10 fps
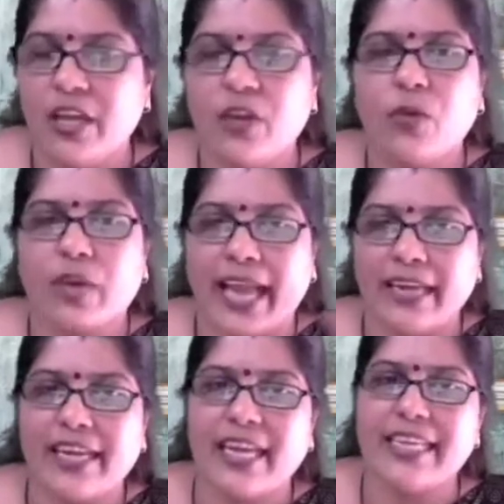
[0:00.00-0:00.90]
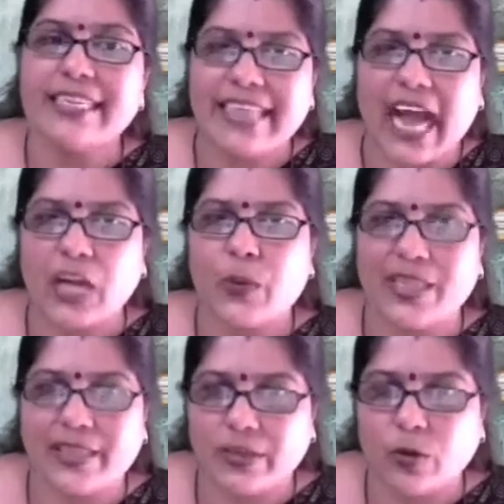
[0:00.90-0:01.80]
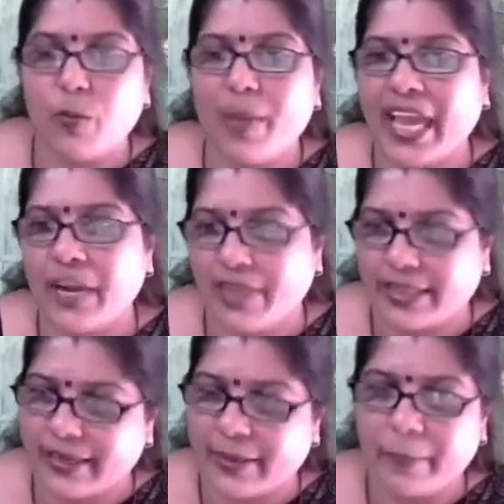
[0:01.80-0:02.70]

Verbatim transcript: You can really start with it, to begin with it.